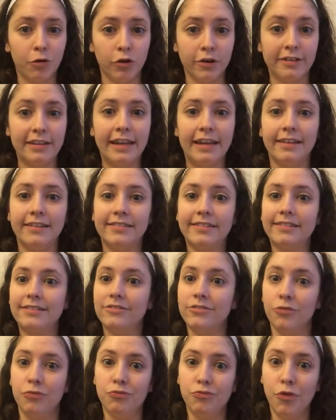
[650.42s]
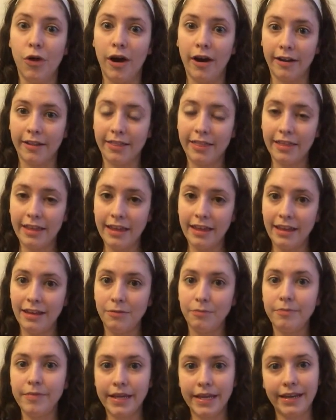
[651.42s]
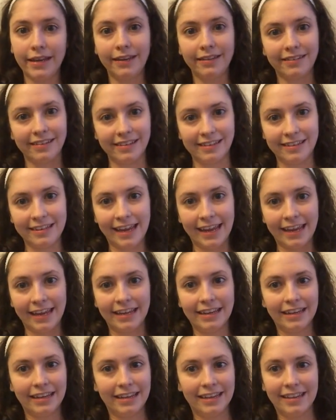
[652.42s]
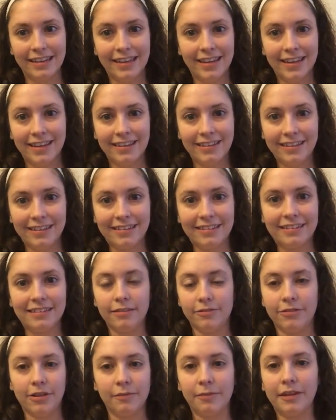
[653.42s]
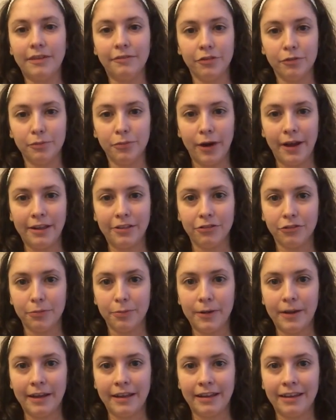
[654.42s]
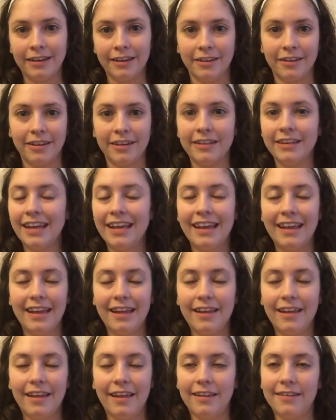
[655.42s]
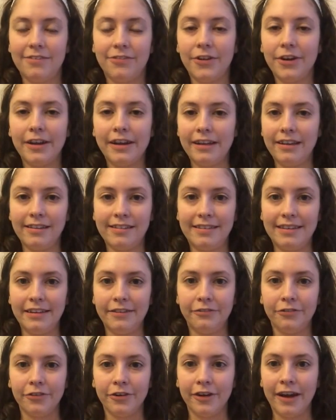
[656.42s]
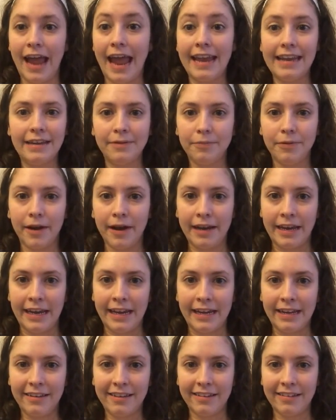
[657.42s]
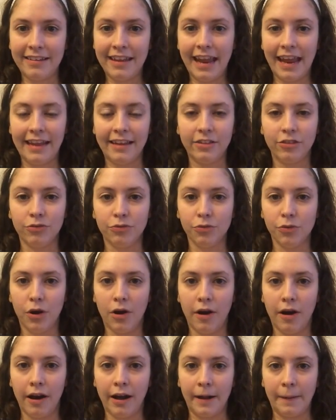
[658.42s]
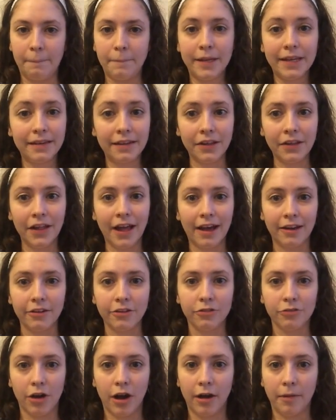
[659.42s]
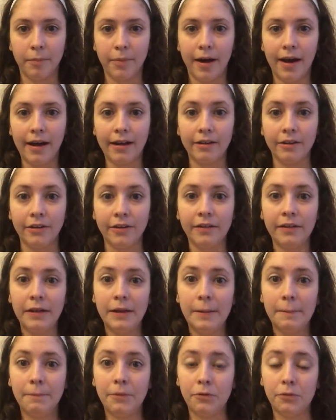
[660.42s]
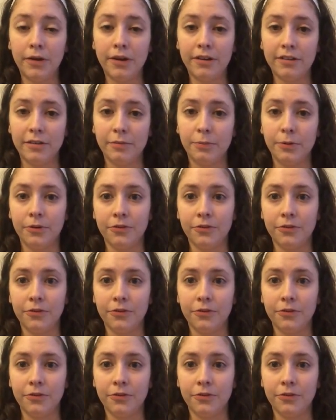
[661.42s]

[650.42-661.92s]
or takes the wrong thing, meaning to take something for breakthrough pain. It's very easy for anybody to take the wrong pill out of the wrong bottle, but when it's a